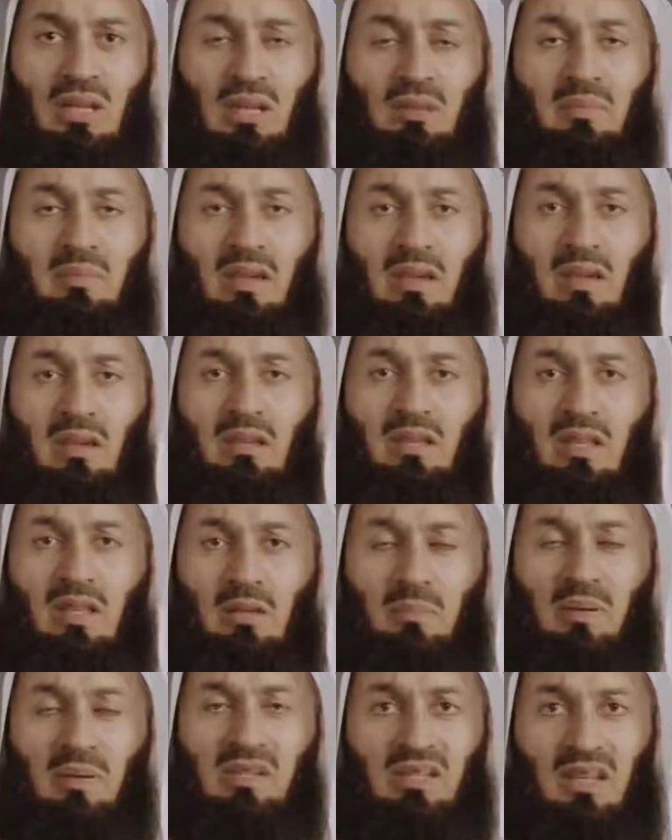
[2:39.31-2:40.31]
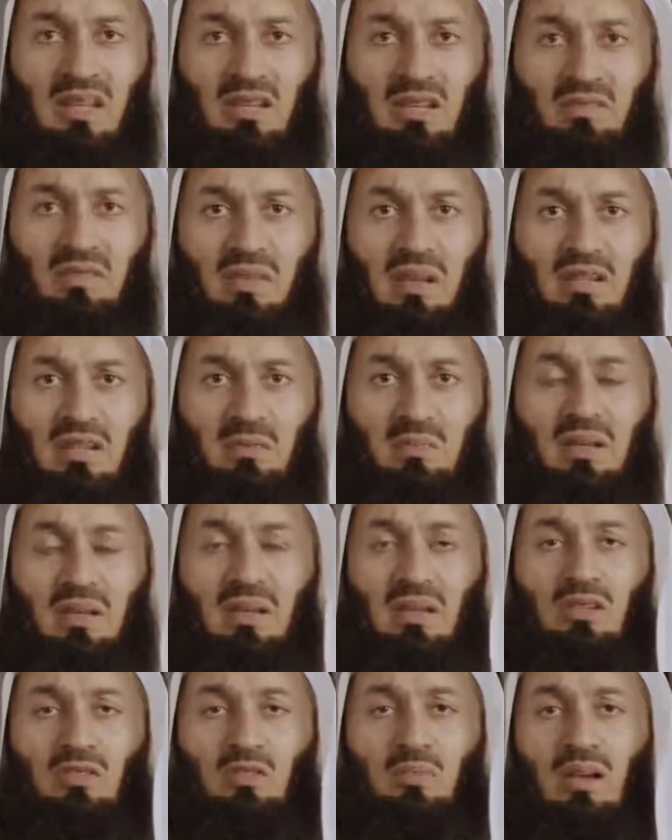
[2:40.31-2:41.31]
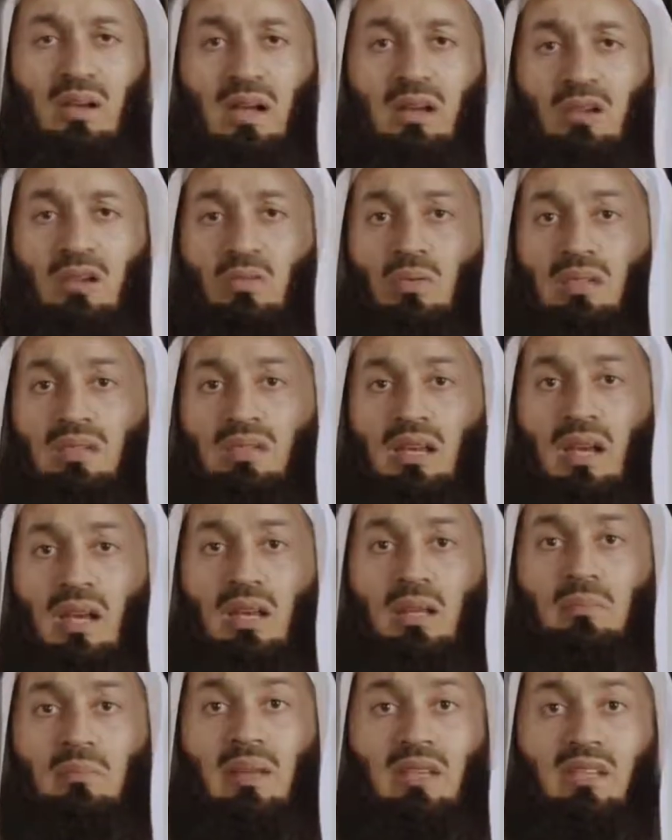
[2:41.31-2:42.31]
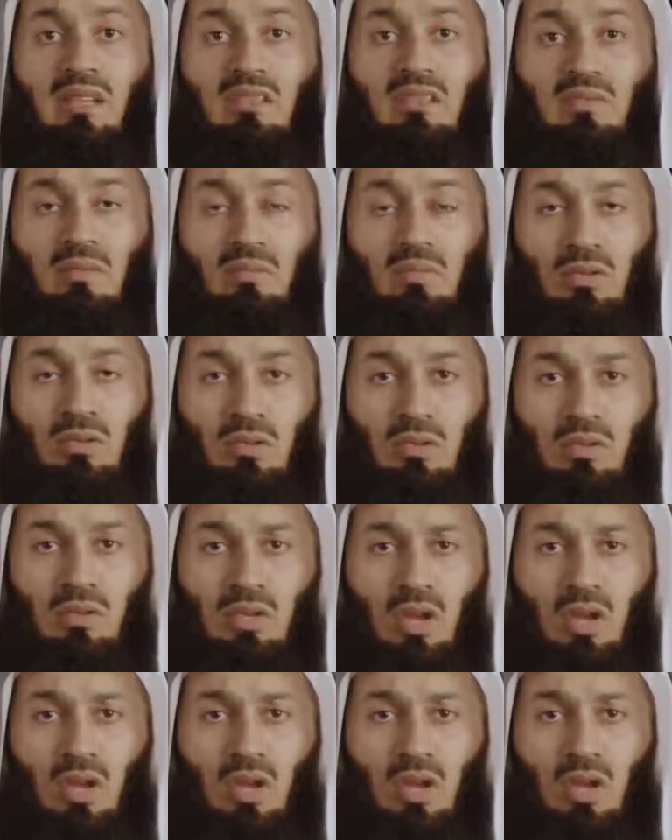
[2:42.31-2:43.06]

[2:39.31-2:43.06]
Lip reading: May Allah keep us steadfast. May Allah subhanahu wa ta'ala make us from those